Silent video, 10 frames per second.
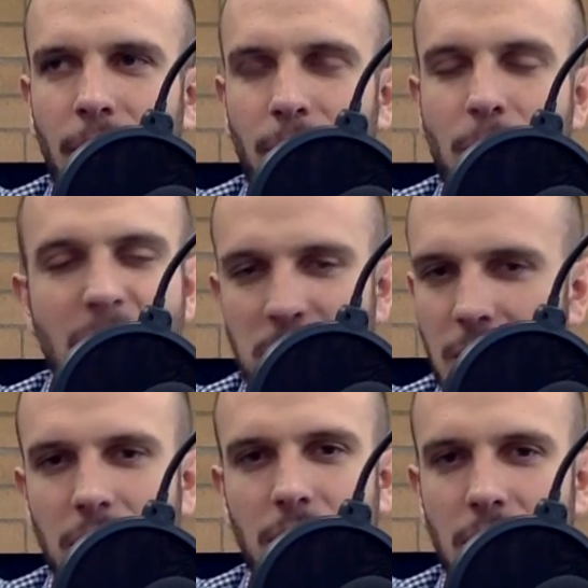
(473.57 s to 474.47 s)
Maybe
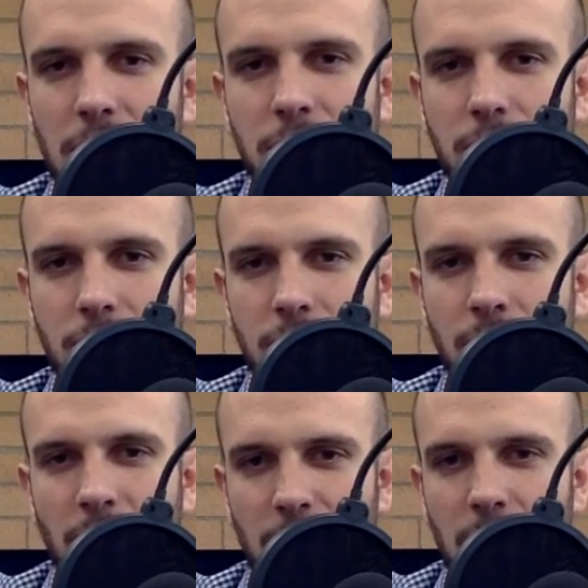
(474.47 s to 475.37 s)
he is.
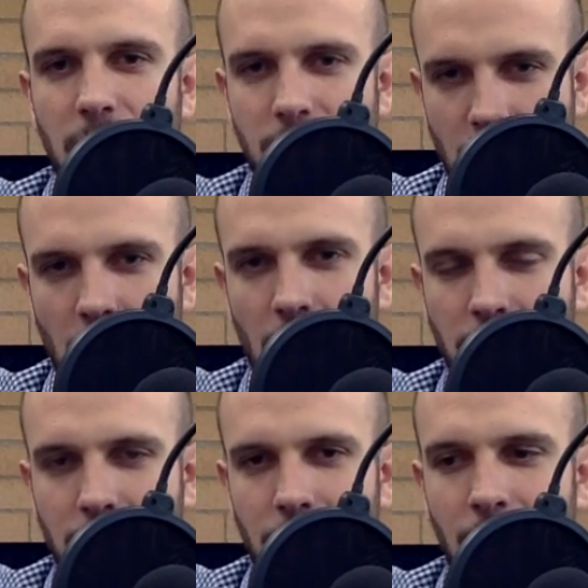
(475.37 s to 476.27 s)
Maybe he's
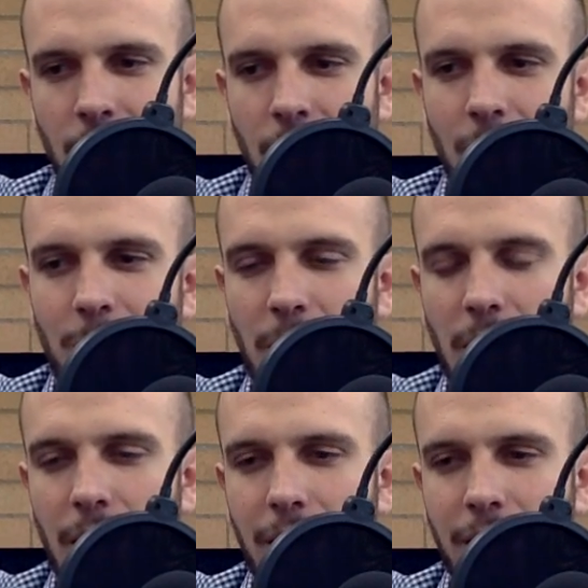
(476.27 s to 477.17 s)
not.
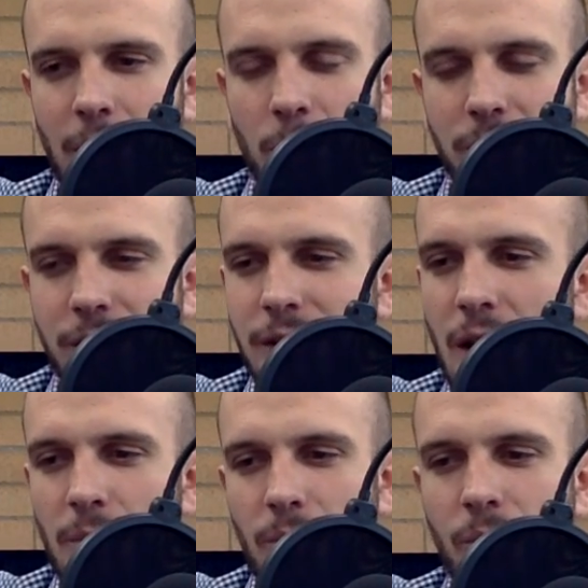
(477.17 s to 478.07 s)
But there was
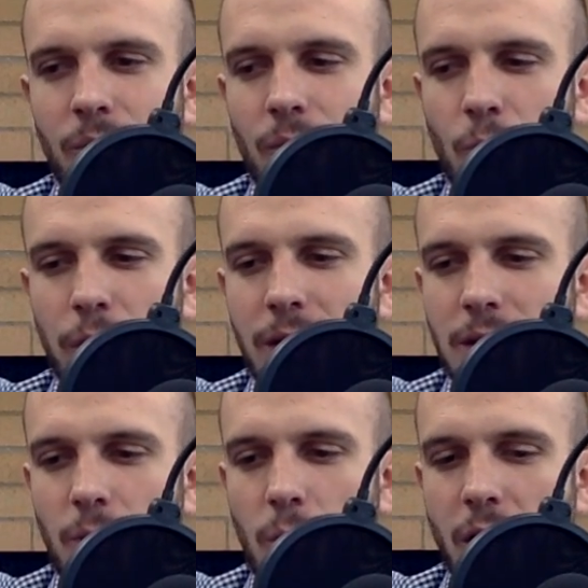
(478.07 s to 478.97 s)
some
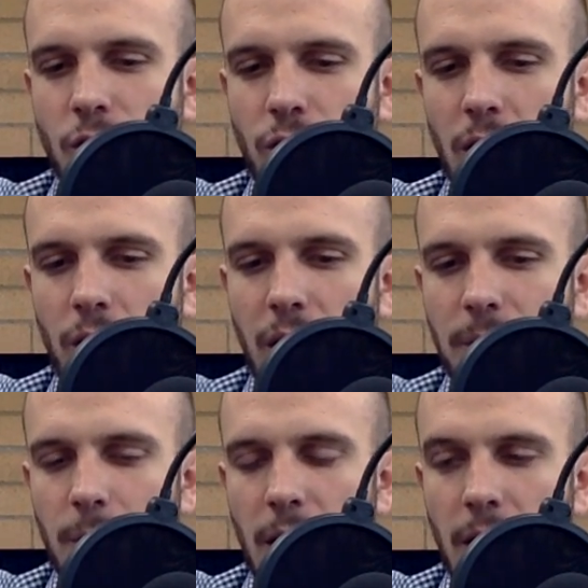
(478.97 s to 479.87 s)
reason why Trello came to
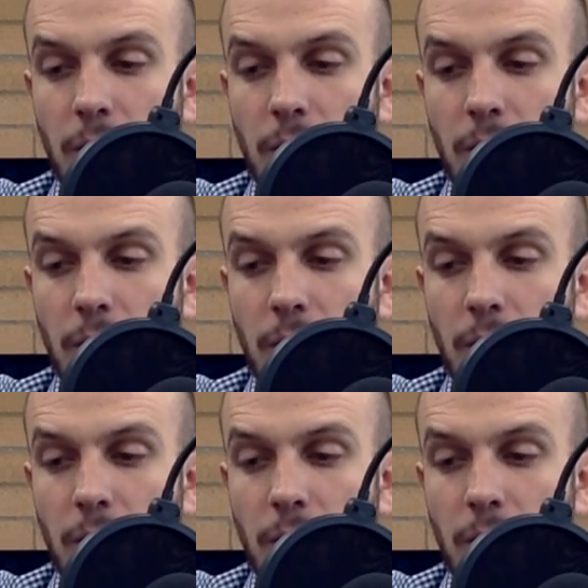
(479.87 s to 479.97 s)
mind.